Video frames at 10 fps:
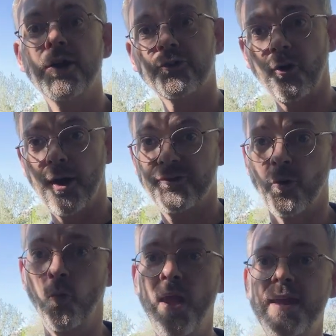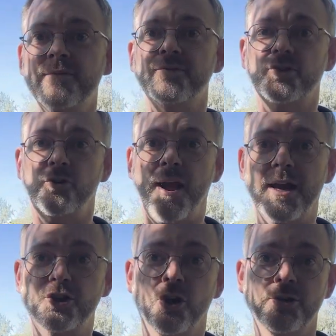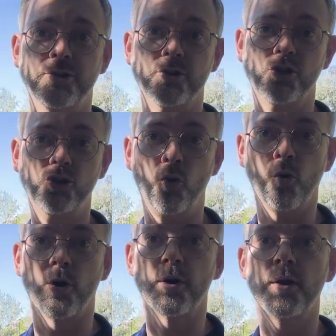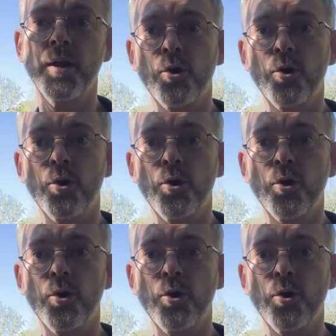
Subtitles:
So as the waves crash onto the shore,